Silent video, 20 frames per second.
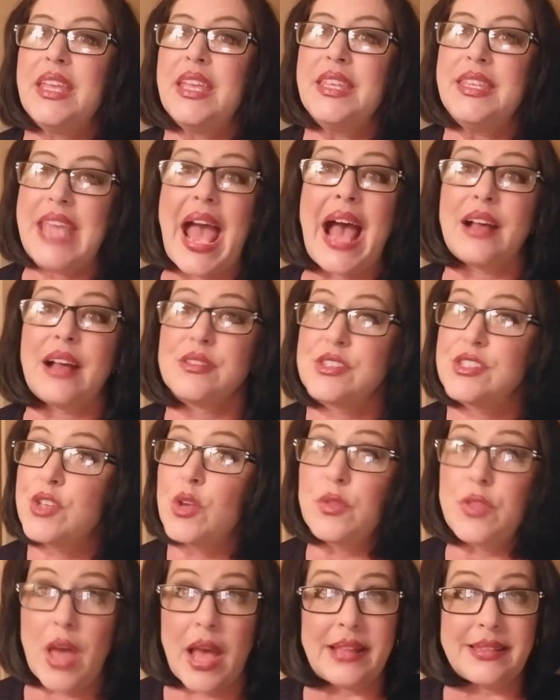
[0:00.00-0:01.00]
Yeah, so
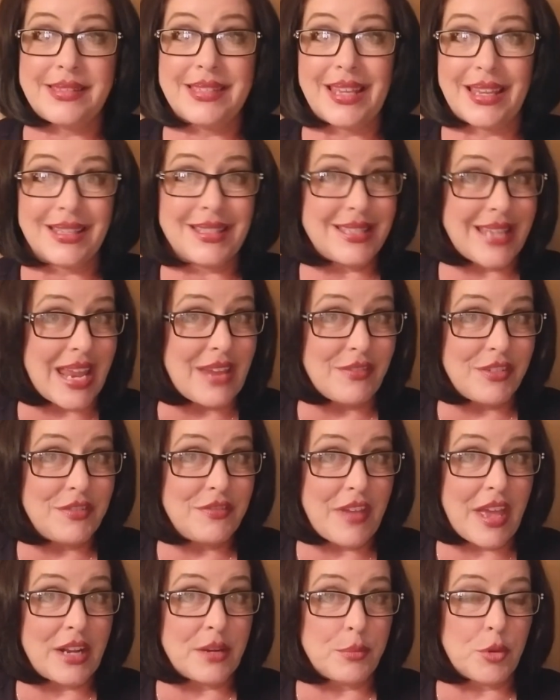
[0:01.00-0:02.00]
that's it. David
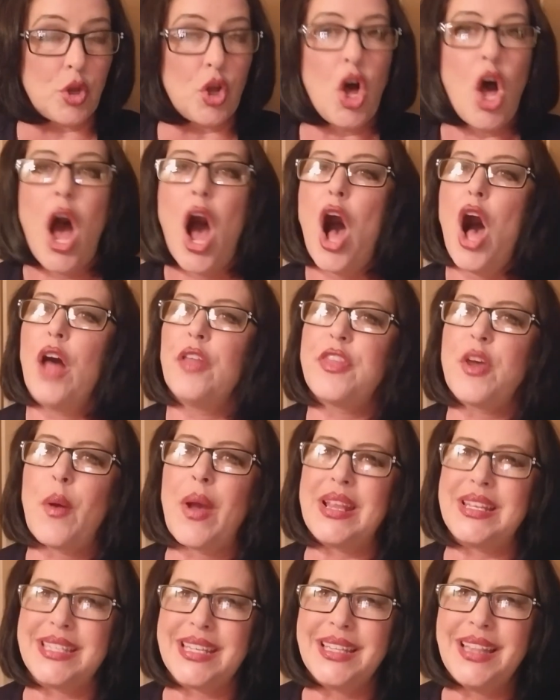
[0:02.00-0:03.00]
Venable. Although
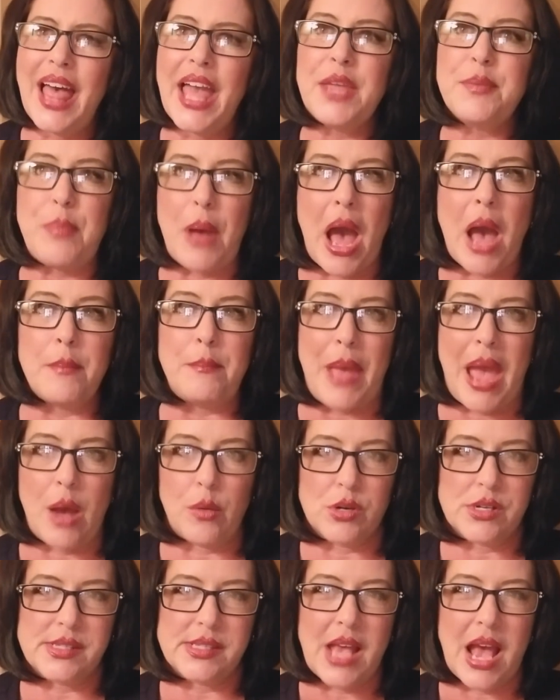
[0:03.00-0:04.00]
I did like Bob
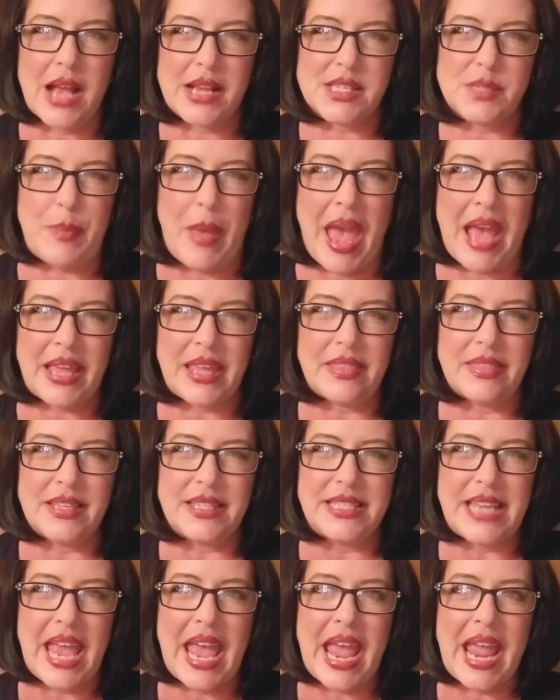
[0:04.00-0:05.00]
Bowersox back in the
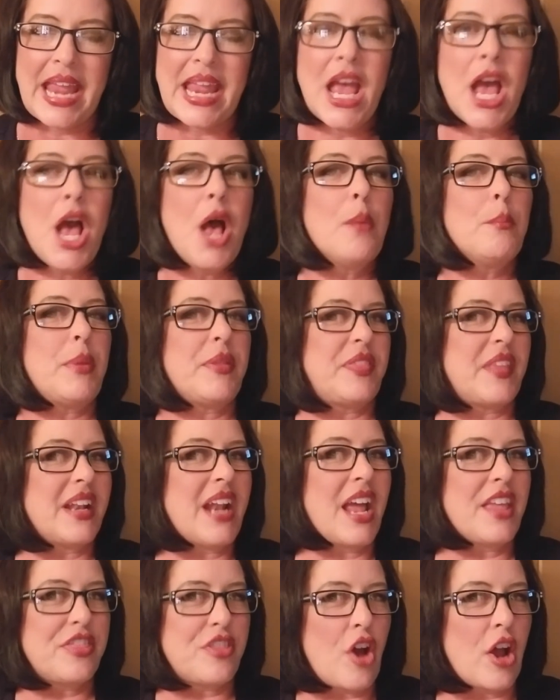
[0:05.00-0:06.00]
day, but then
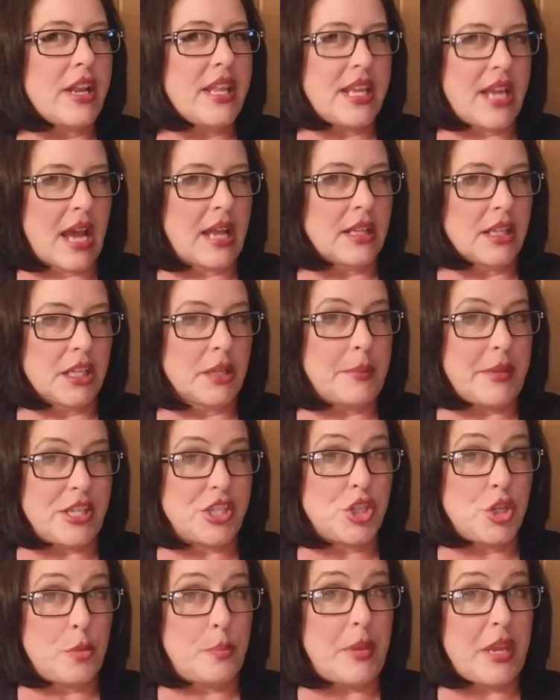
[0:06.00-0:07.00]
I thought he got a little bit
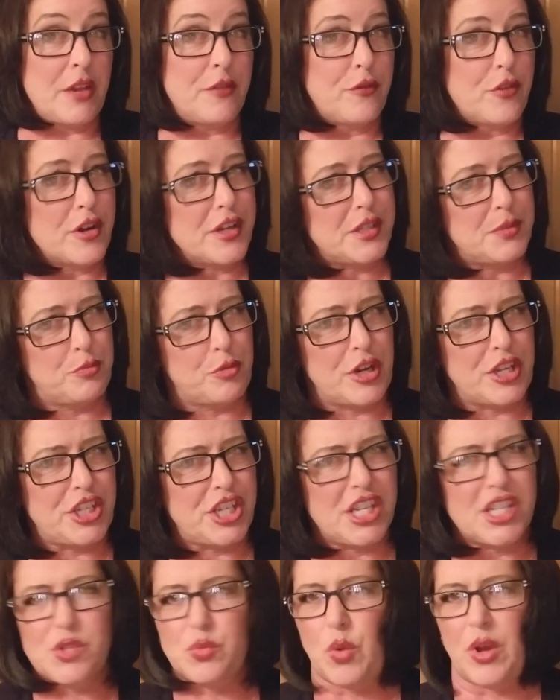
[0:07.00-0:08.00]
too big for his
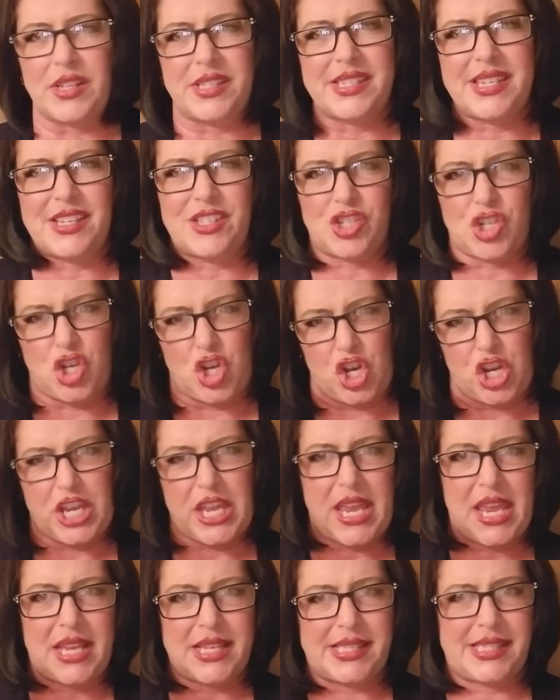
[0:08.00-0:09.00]
britches once his
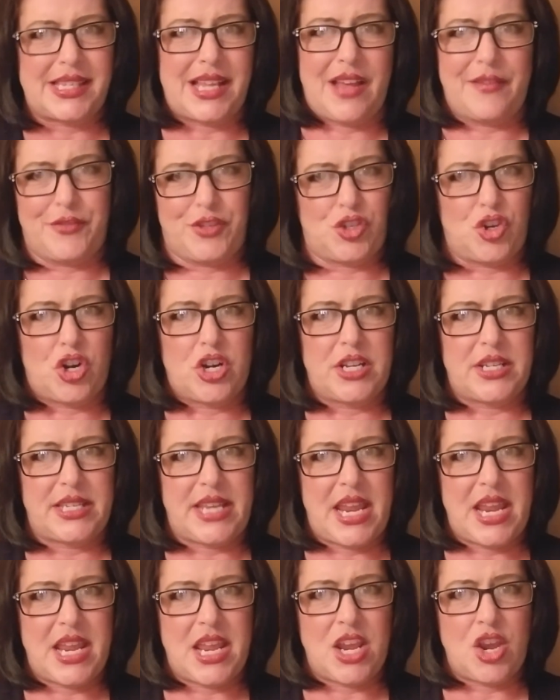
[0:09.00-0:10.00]
cooking stuff started
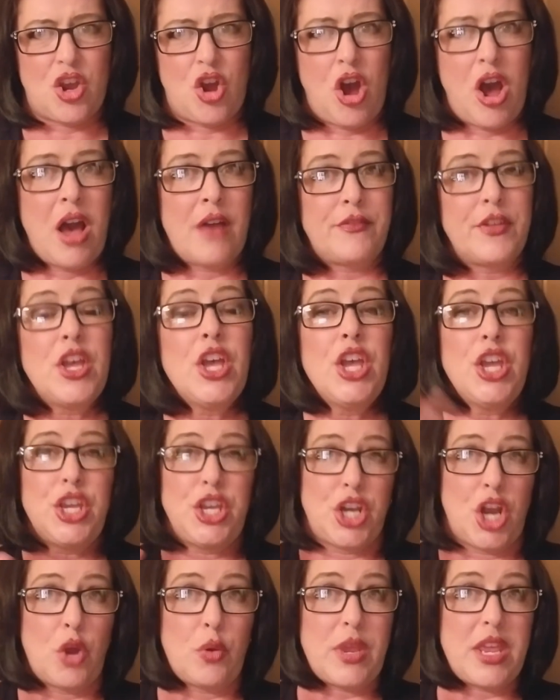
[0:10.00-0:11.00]
taking off.
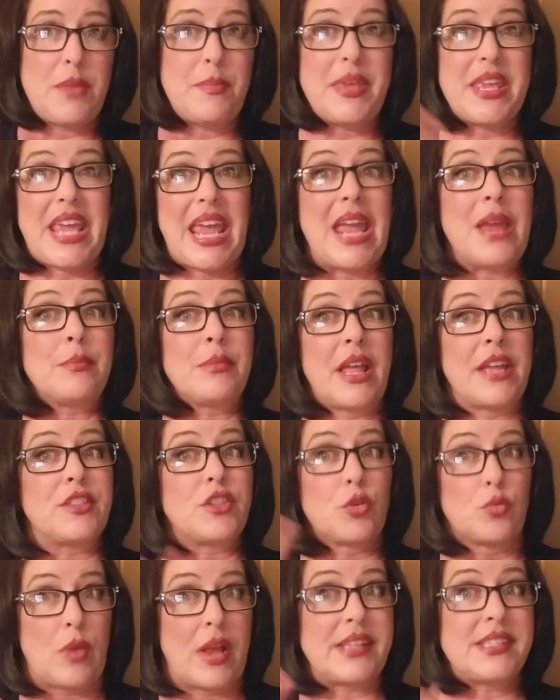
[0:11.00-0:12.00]
He became like
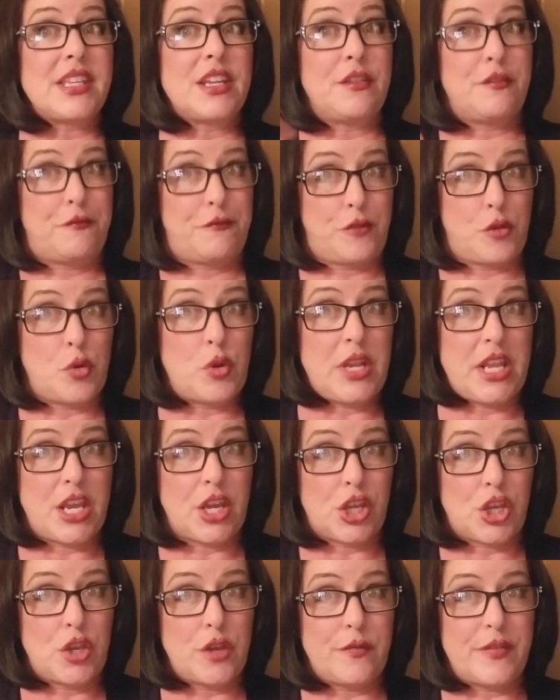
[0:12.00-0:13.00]
the resident foodie
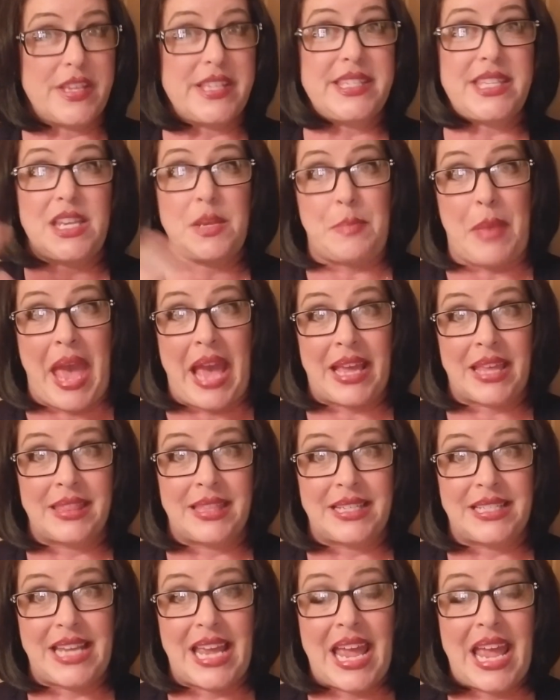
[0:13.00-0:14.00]
at QVC back in
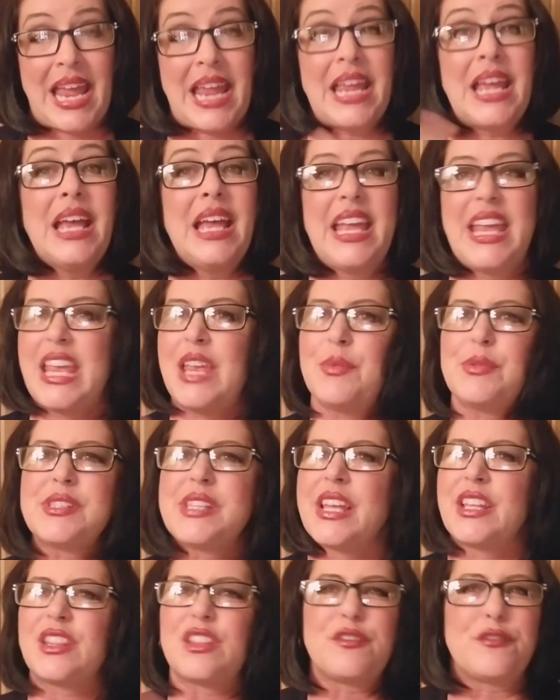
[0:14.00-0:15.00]
the day. He was
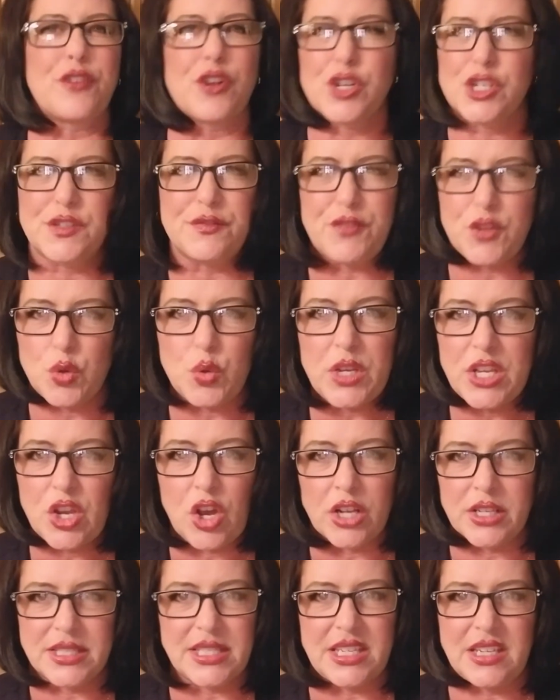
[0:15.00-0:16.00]
like the first foodie
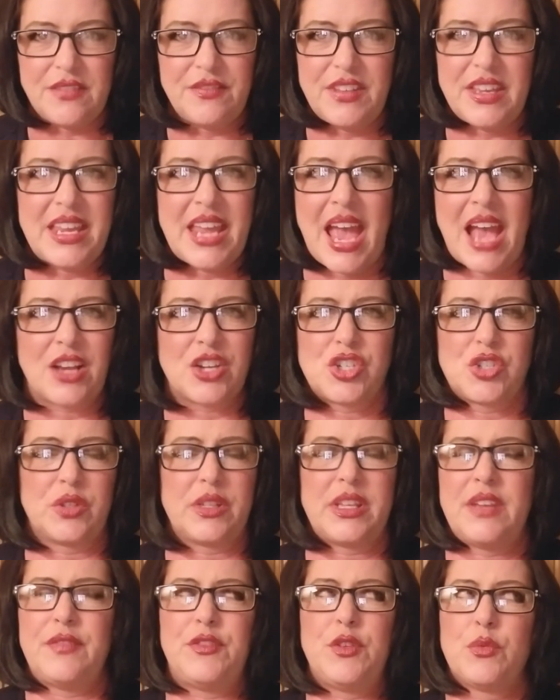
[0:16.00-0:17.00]
on TV,
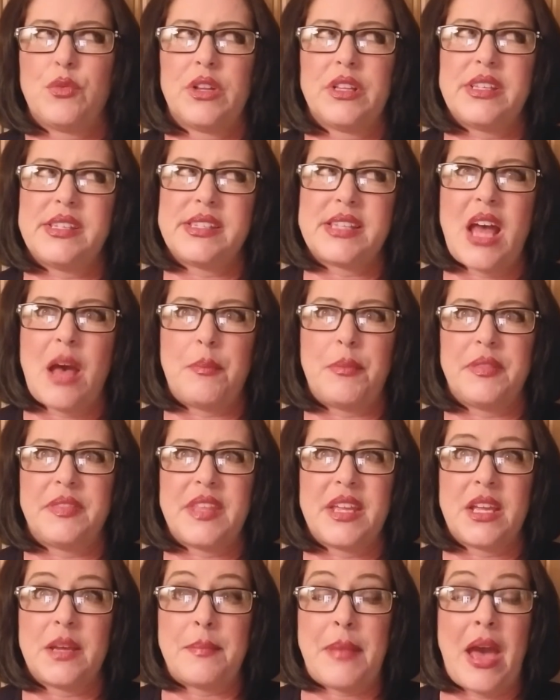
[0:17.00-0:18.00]
actually, if you really stop and
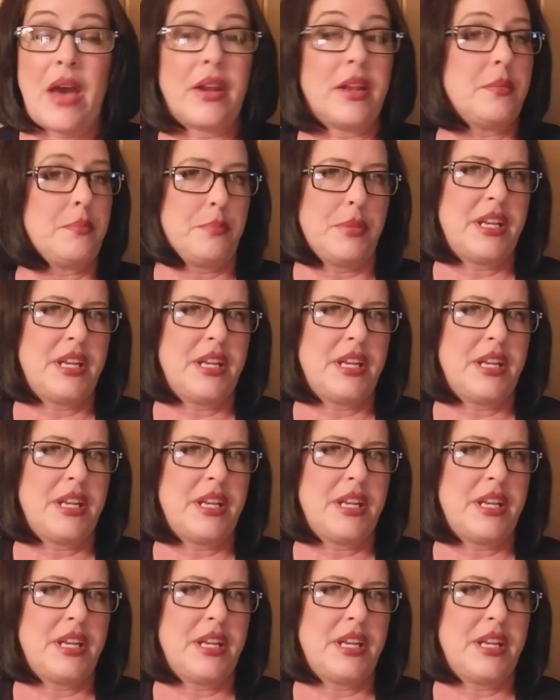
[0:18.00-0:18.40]
think about it.